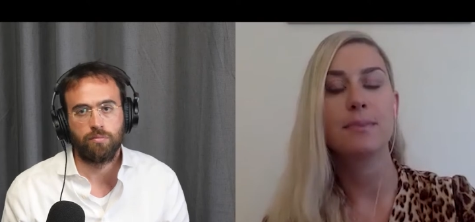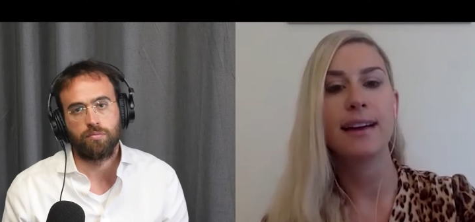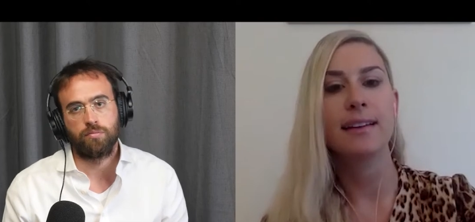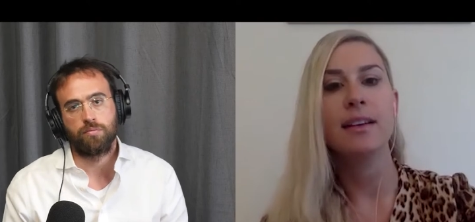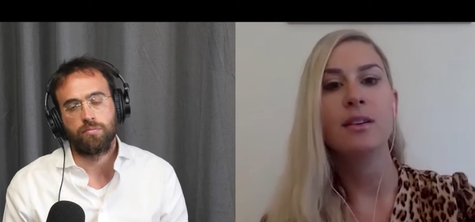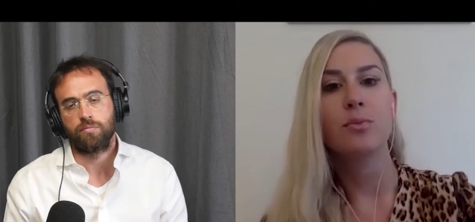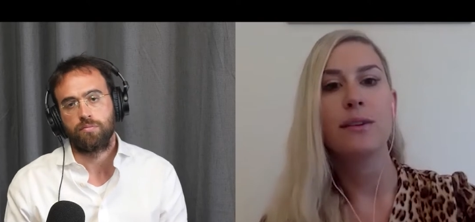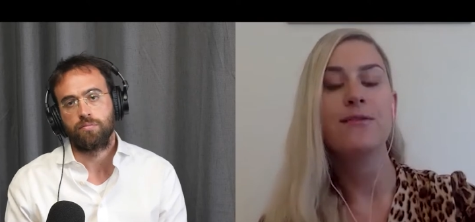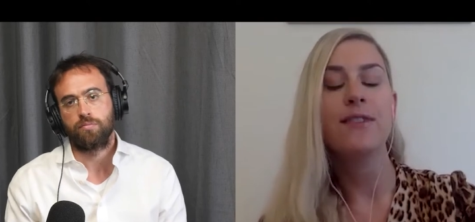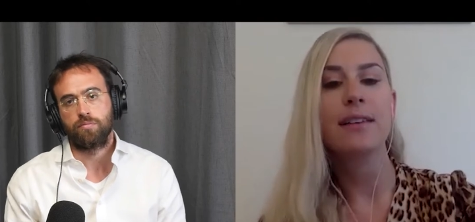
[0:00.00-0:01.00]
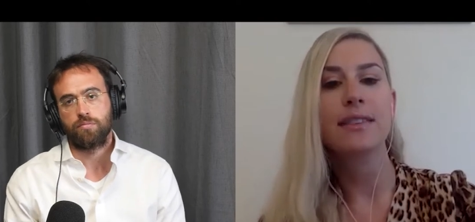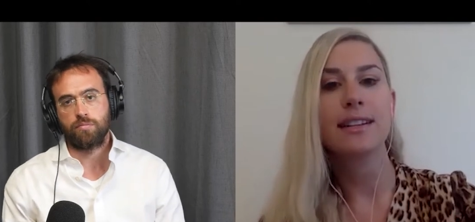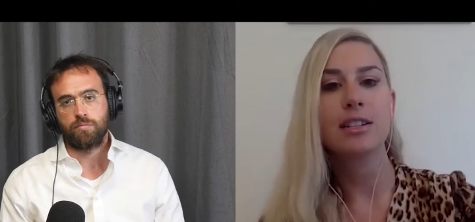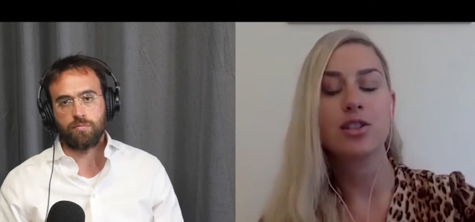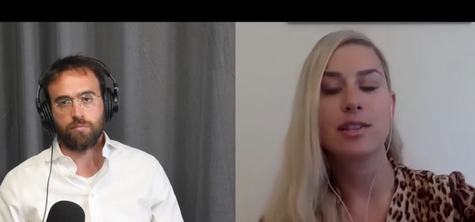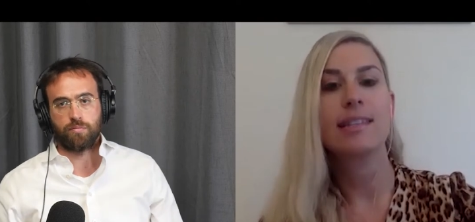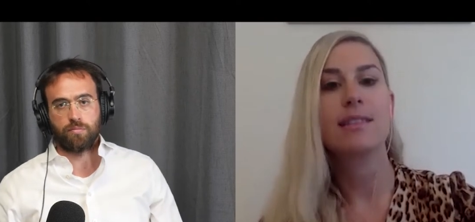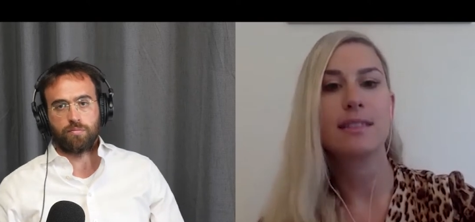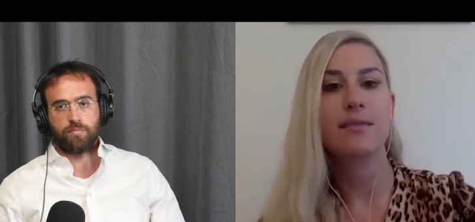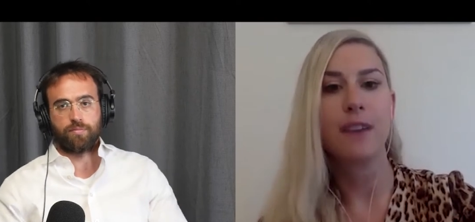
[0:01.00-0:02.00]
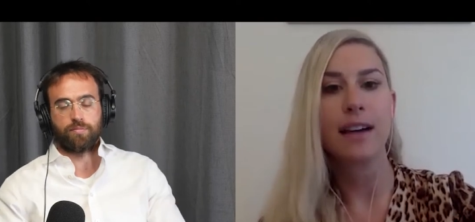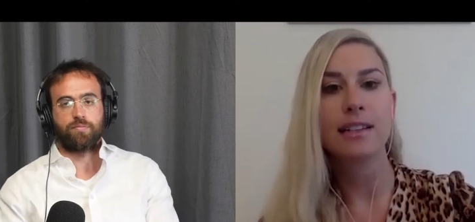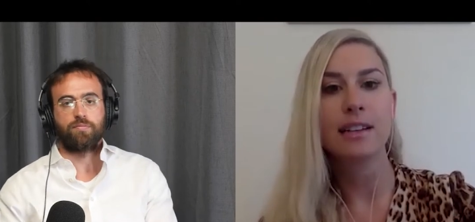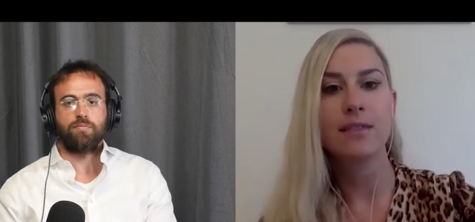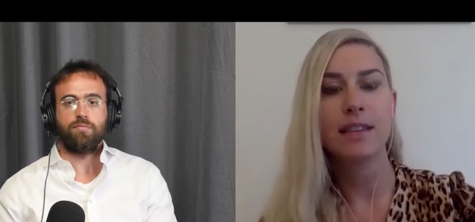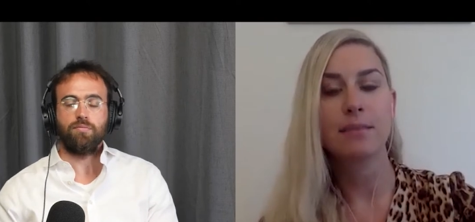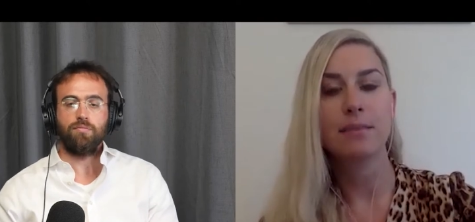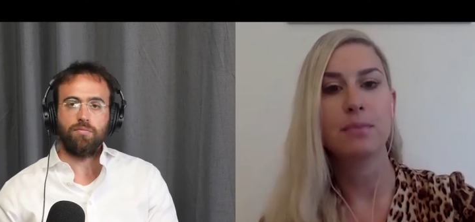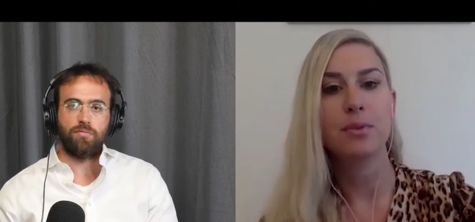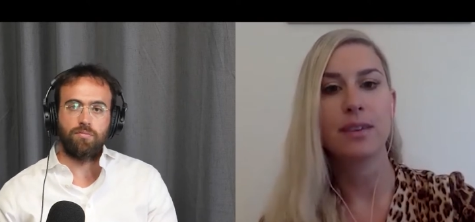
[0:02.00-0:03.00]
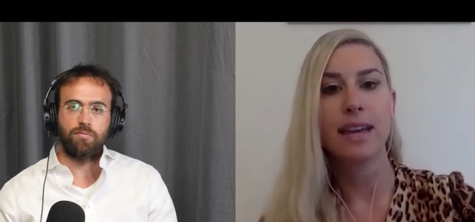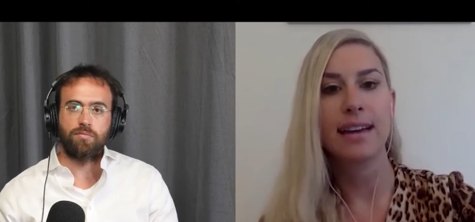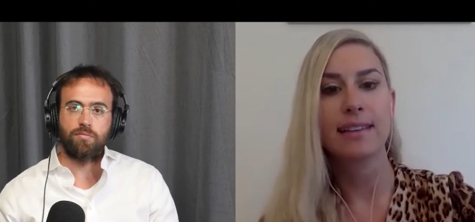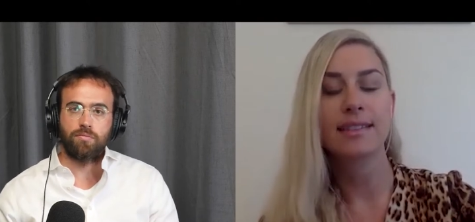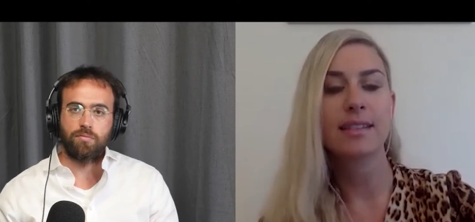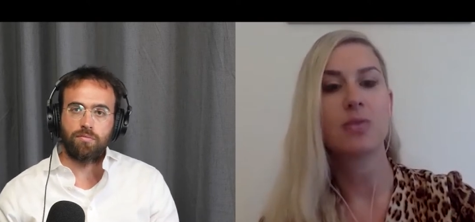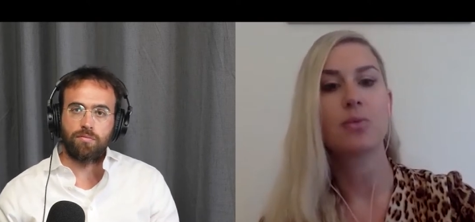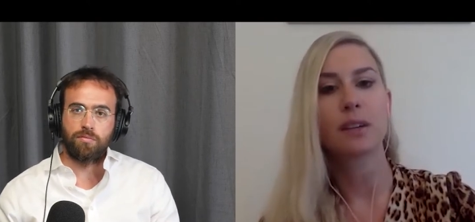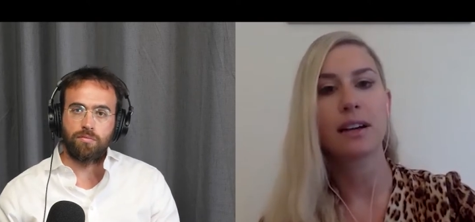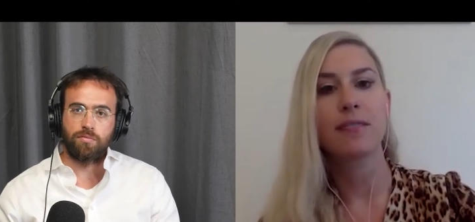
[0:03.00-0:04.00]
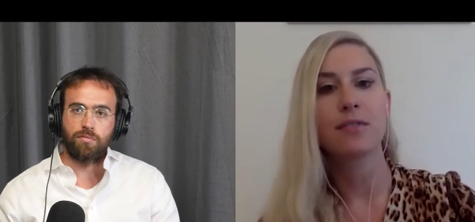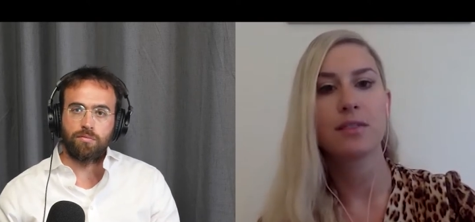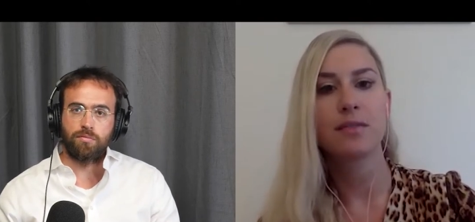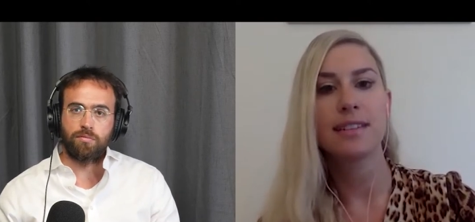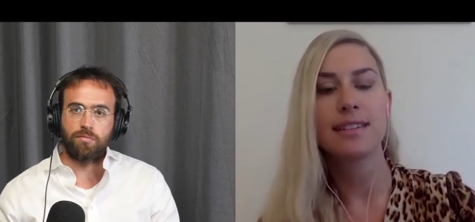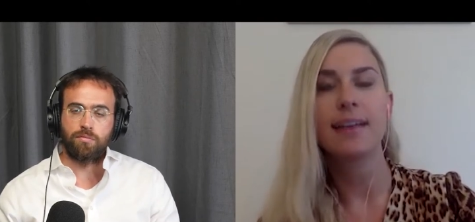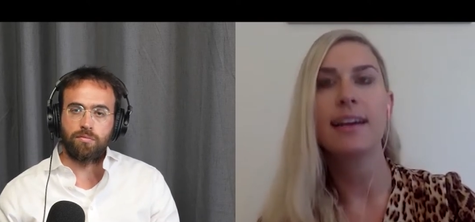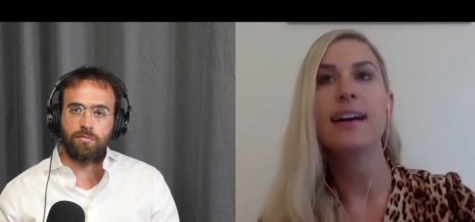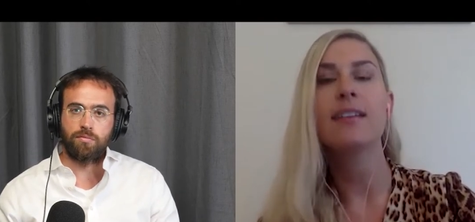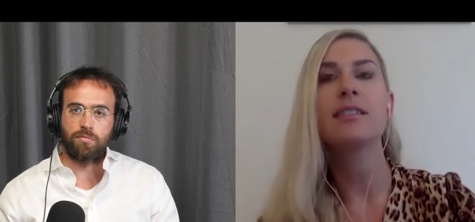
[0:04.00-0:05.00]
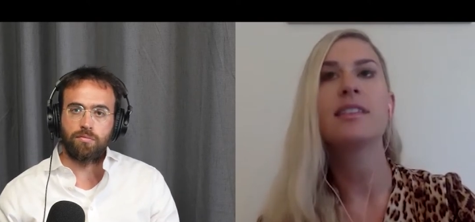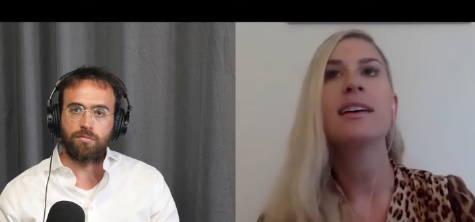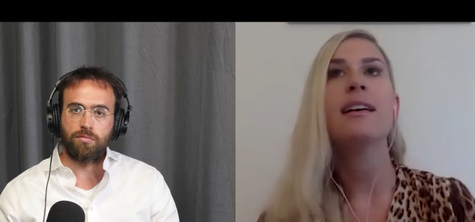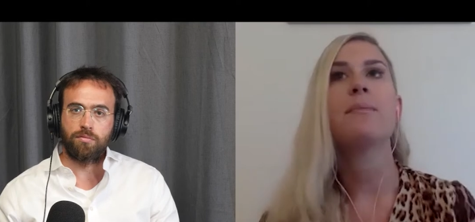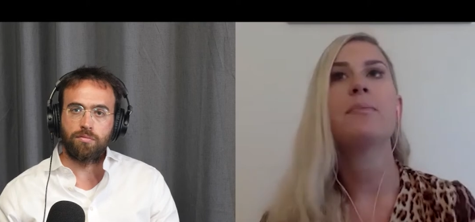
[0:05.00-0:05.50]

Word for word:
Speaker 1: But we've found that it's just as effective and that people can still recover via telehealth,